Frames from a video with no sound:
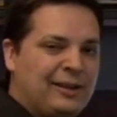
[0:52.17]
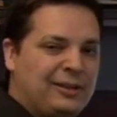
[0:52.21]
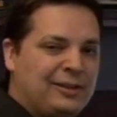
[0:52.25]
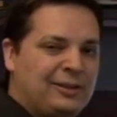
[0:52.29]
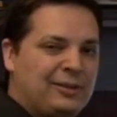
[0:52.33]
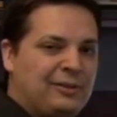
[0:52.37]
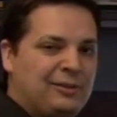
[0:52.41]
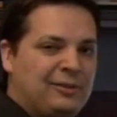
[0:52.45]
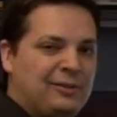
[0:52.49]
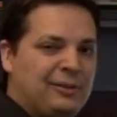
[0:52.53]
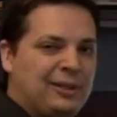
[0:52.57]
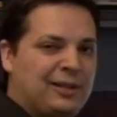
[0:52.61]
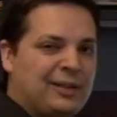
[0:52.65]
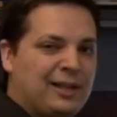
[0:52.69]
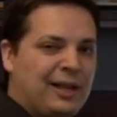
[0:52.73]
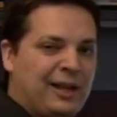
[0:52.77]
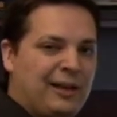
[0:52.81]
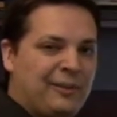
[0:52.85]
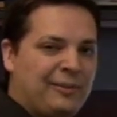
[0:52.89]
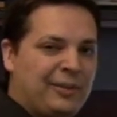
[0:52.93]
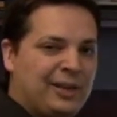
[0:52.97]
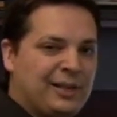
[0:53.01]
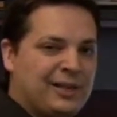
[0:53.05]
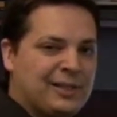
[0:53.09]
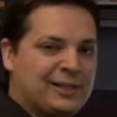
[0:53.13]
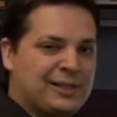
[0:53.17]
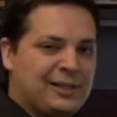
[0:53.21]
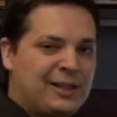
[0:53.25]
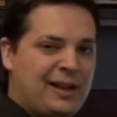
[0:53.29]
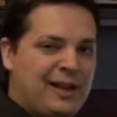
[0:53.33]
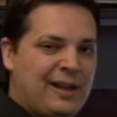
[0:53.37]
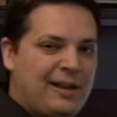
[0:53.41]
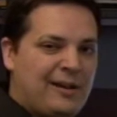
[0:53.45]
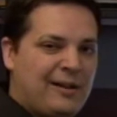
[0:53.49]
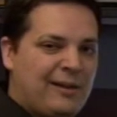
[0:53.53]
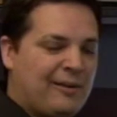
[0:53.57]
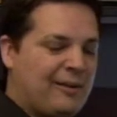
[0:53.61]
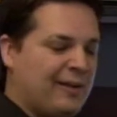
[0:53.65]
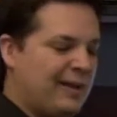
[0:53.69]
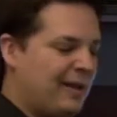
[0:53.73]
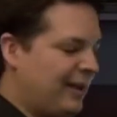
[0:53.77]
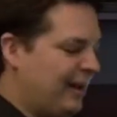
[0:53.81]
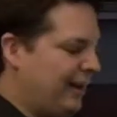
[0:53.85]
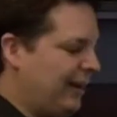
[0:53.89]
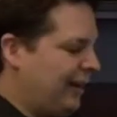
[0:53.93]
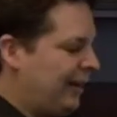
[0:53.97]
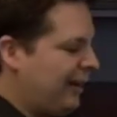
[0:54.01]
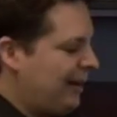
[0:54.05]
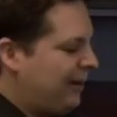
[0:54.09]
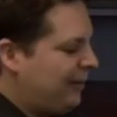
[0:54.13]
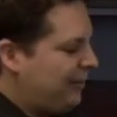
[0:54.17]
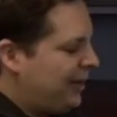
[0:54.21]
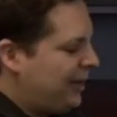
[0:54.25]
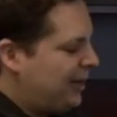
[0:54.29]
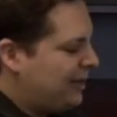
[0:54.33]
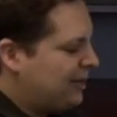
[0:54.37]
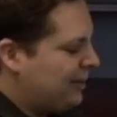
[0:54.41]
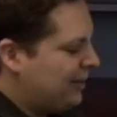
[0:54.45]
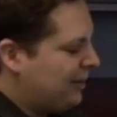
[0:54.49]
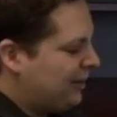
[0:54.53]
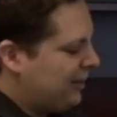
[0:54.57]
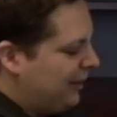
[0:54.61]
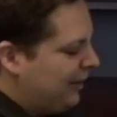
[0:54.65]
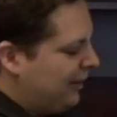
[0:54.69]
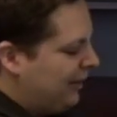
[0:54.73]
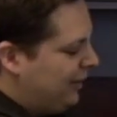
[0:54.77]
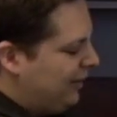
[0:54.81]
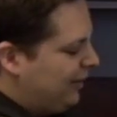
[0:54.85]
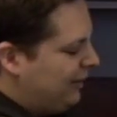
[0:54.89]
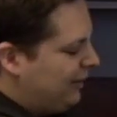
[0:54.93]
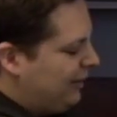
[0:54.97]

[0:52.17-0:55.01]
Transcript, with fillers: to the time it is now and that'll basically